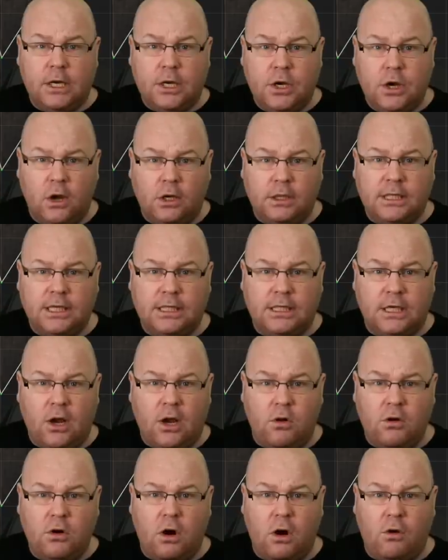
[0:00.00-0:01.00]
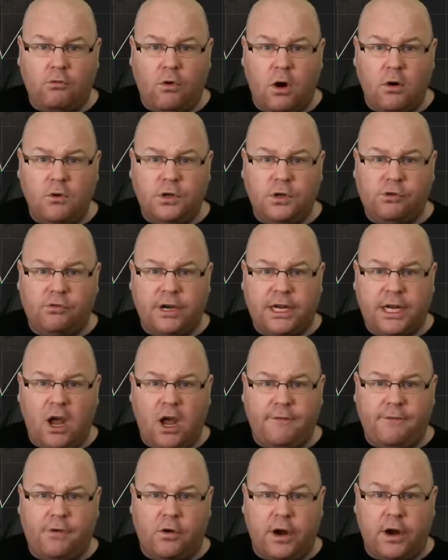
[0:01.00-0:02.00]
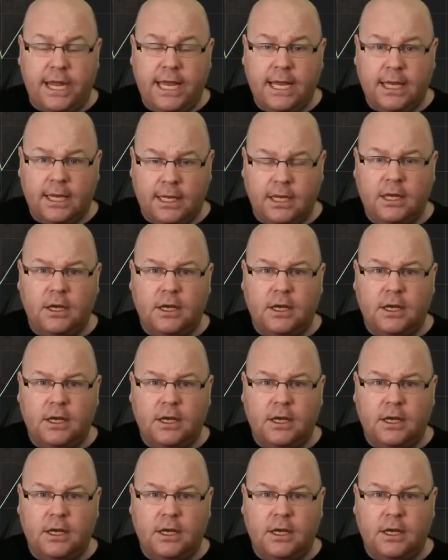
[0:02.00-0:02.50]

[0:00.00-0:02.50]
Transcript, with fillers: not as long a road to recovery